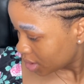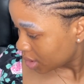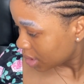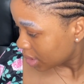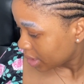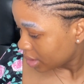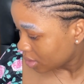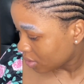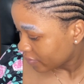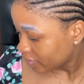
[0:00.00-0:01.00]
cleaning
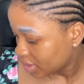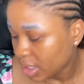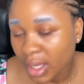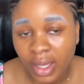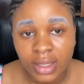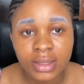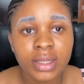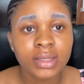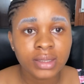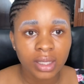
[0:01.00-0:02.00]
off the
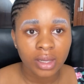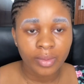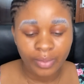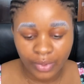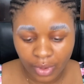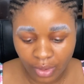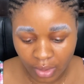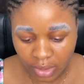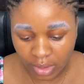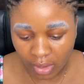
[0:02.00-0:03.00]
excess
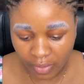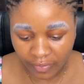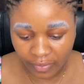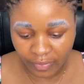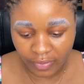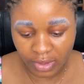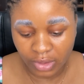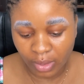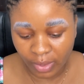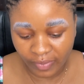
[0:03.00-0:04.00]
product off of the
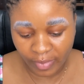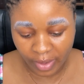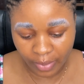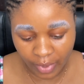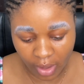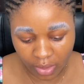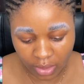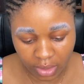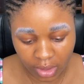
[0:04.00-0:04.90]
top of my brows